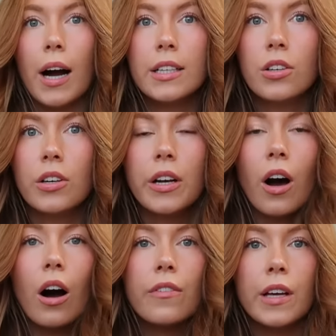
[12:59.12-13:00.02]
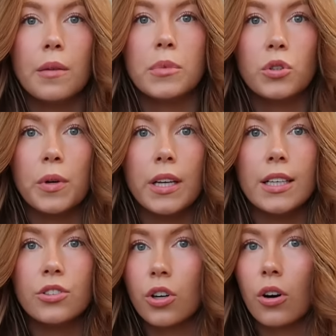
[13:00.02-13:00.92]
I turn it off in between
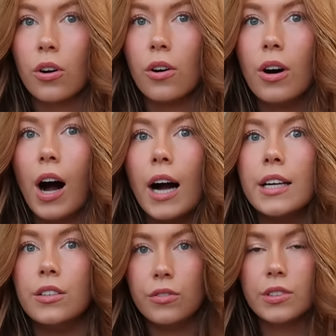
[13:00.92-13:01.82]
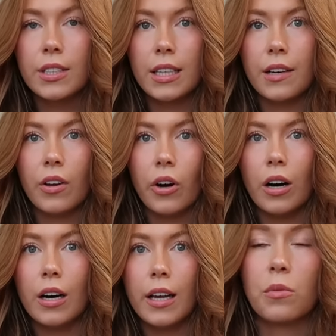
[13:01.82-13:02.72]
each curl. I used to leave it
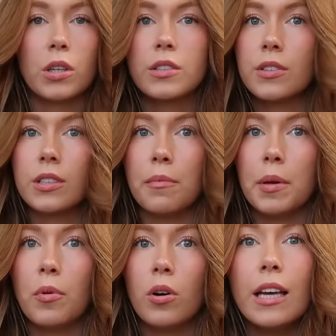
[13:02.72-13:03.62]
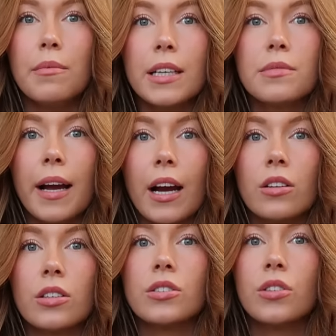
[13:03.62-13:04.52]
on. It works for some people. It makes my hair
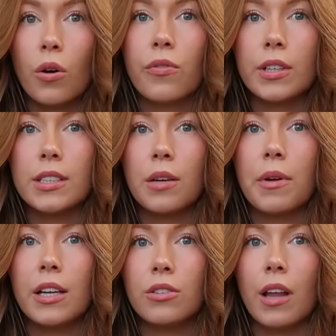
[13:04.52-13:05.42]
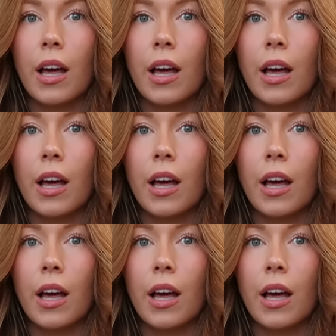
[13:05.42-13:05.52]
look so frizzy when I do